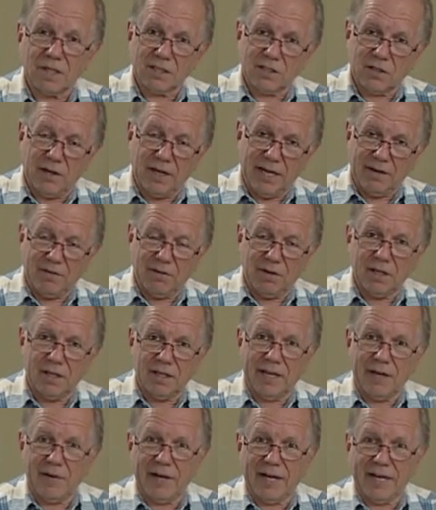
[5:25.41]
So I have a
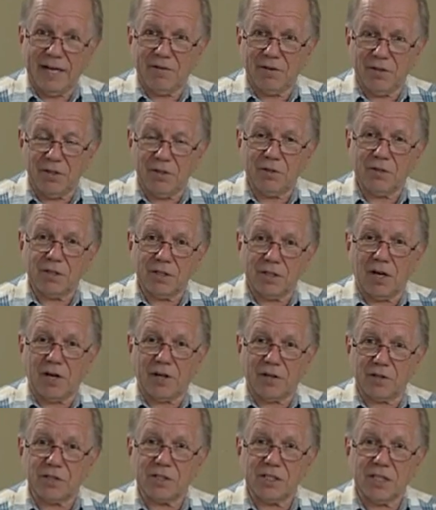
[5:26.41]
now I have a new
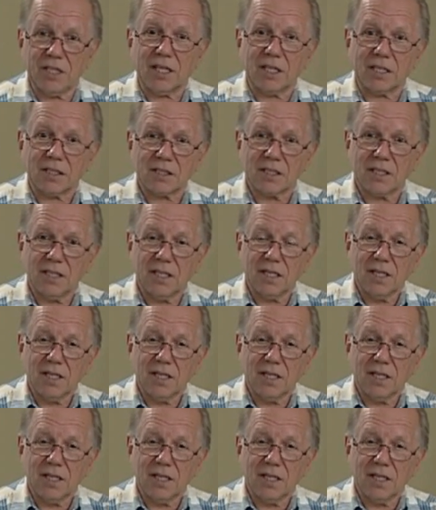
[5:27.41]
daughter, six.